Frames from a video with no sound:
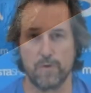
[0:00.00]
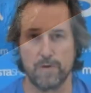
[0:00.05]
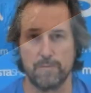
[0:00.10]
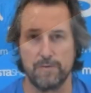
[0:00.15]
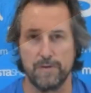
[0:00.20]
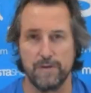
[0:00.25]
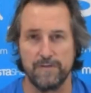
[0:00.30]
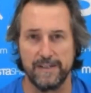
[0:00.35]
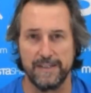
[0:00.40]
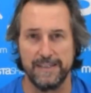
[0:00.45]

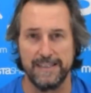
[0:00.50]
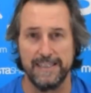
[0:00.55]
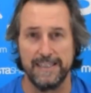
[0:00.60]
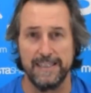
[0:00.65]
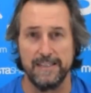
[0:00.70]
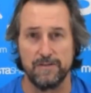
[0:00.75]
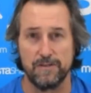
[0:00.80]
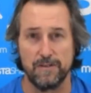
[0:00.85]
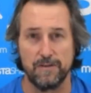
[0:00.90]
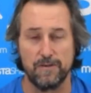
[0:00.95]
waterproofer
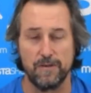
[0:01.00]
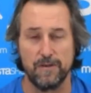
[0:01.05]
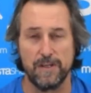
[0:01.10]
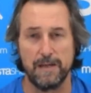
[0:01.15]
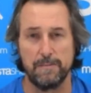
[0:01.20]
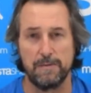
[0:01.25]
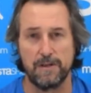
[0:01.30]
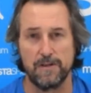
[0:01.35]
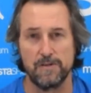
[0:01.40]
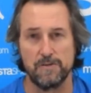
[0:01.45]
to do
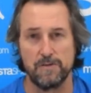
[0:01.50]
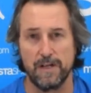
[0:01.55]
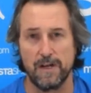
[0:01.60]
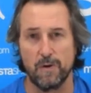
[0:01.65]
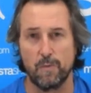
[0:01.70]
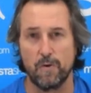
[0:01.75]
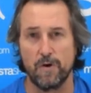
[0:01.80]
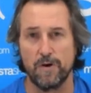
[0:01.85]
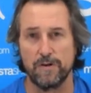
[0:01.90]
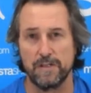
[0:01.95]
that because you get a
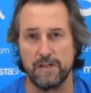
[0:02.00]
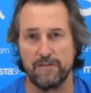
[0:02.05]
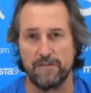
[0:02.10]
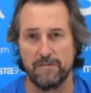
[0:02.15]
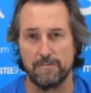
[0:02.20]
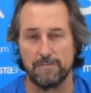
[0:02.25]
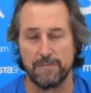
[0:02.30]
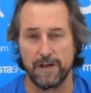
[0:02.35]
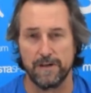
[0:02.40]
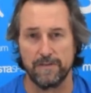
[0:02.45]
warranty
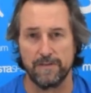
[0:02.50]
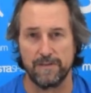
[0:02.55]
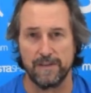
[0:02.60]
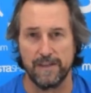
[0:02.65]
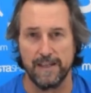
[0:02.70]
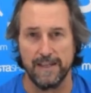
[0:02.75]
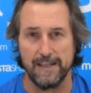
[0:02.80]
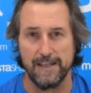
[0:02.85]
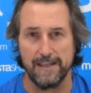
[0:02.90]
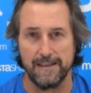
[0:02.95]
from both
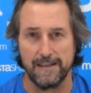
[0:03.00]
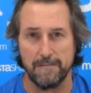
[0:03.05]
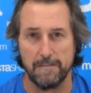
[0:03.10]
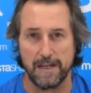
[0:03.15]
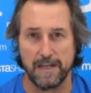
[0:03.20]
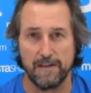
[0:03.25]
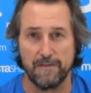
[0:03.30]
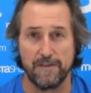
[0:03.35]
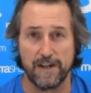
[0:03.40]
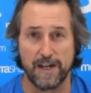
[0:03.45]
the
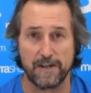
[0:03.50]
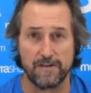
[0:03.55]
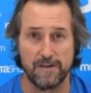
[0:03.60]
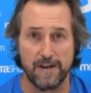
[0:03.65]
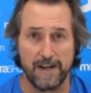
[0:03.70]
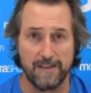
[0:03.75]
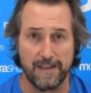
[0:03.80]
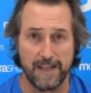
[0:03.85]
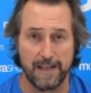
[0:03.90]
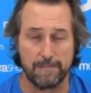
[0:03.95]
manufacturer
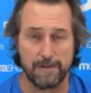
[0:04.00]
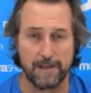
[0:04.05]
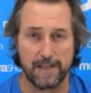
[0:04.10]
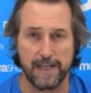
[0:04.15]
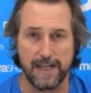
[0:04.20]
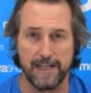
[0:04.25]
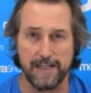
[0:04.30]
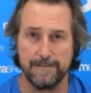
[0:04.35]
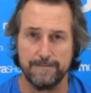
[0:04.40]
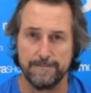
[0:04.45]
and the
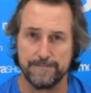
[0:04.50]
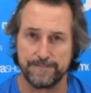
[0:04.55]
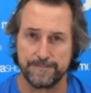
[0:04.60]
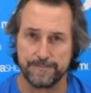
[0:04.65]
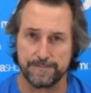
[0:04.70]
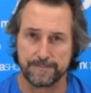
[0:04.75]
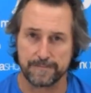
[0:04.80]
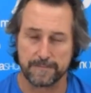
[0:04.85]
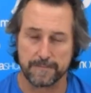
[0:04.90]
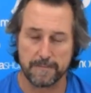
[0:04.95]
applicator.
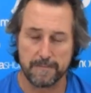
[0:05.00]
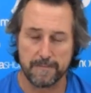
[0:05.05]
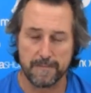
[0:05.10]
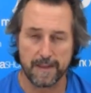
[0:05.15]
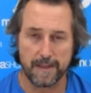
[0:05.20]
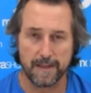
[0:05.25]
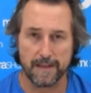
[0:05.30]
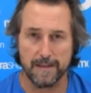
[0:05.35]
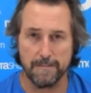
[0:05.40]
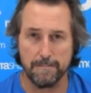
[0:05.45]

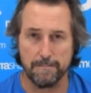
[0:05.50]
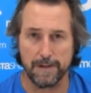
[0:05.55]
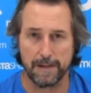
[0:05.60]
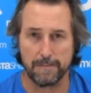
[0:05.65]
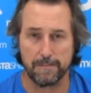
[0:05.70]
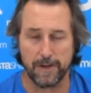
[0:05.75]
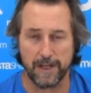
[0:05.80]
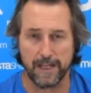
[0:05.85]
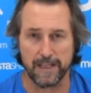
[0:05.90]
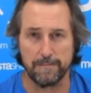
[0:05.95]

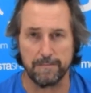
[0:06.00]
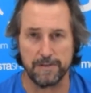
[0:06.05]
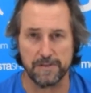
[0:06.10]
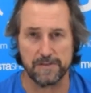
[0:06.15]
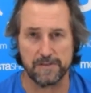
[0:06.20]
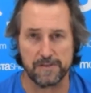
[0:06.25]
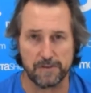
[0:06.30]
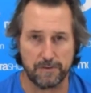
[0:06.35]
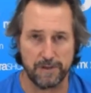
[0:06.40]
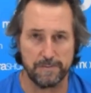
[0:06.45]
But my other
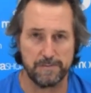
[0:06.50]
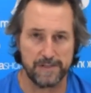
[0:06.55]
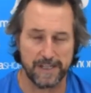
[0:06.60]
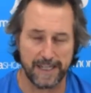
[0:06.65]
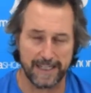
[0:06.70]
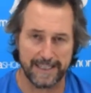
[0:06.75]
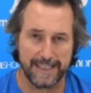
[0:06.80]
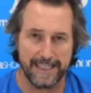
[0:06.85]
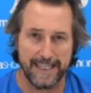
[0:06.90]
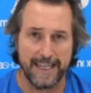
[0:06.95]
business,
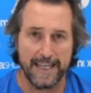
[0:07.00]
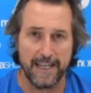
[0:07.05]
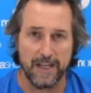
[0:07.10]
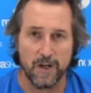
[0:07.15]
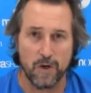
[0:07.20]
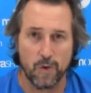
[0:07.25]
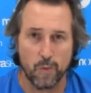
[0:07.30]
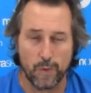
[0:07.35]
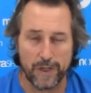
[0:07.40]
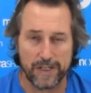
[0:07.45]
Gripset,
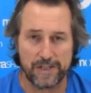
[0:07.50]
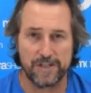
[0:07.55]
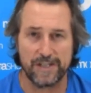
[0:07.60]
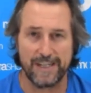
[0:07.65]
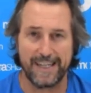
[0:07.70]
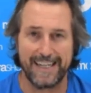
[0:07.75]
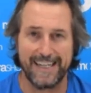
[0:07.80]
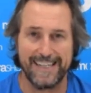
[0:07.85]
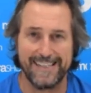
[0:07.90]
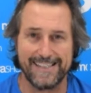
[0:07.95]

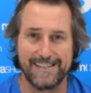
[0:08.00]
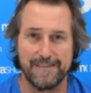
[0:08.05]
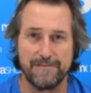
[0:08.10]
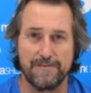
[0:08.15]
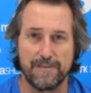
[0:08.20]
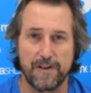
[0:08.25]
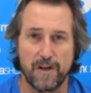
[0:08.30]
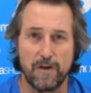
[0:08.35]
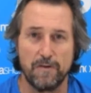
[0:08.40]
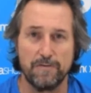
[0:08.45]
which is
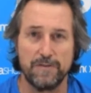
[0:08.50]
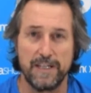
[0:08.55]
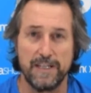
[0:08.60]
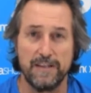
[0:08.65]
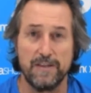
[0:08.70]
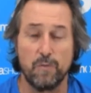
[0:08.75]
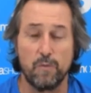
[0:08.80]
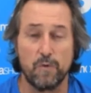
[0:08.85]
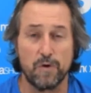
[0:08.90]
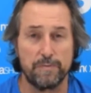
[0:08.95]
involved in
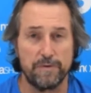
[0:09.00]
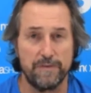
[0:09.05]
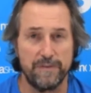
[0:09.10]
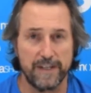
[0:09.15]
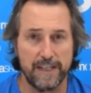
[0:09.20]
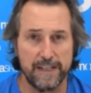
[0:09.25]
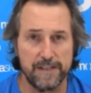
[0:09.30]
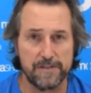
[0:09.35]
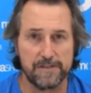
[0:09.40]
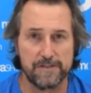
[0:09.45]
the
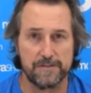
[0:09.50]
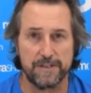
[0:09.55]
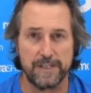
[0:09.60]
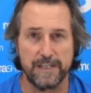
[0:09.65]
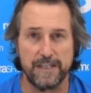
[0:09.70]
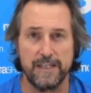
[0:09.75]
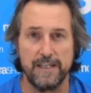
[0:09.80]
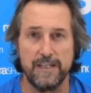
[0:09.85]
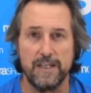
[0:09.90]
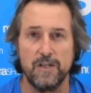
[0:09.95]
waterproofing
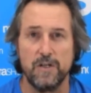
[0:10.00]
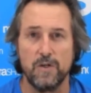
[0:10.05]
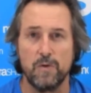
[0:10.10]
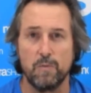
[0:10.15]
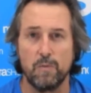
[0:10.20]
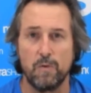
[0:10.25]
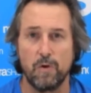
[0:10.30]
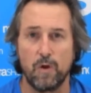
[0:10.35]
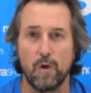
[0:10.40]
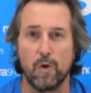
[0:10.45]
industry,
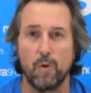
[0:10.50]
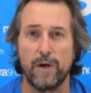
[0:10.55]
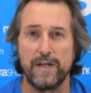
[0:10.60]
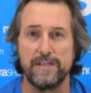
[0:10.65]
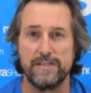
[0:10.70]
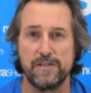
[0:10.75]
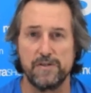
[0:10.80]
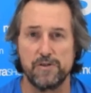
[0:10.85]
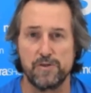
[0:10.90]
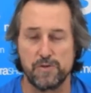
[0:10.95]
will
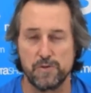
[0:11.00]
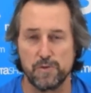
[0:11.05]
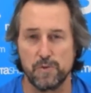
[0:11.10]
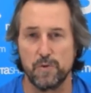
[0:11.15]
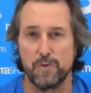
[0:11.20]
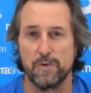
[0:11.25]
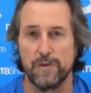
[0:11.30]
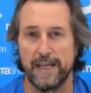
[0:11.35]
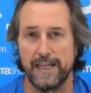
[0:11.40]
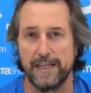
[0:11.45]
always
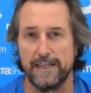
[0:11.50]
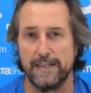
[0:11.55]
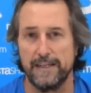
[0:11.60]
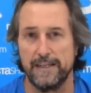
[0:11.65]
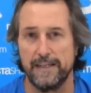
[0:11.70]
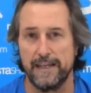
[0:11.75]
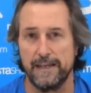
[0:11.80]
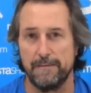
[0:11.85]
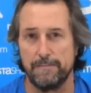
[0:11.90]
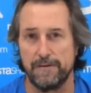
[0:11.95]
ensure that
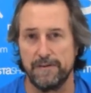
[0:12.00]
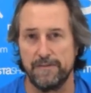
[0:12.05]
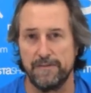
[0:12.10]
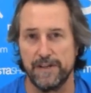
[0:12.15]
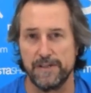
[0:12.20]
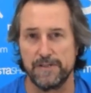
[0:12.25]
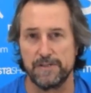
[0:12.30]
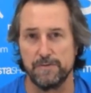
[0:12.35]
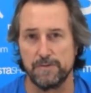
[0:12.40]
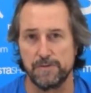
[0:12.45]
a
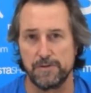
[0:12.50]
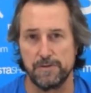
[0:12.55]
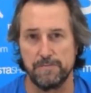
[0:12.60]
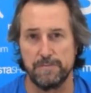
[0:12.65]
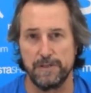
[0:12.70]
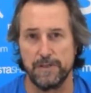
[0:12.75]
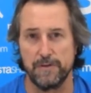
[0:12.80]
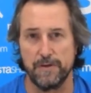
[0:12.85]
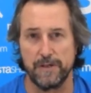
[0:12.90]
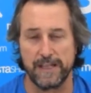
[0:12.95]
professional should
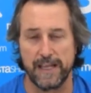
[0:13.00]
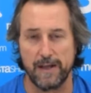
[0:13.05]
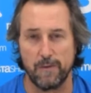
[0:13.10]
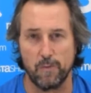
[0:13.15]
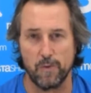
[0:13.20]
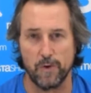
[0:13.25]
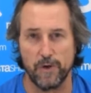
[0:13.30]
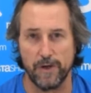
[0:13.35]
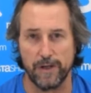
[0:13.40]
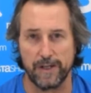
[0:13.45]
be doing that
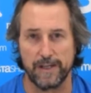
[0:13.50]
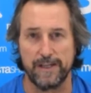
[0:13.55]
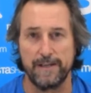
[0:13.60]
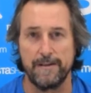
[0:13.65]
work.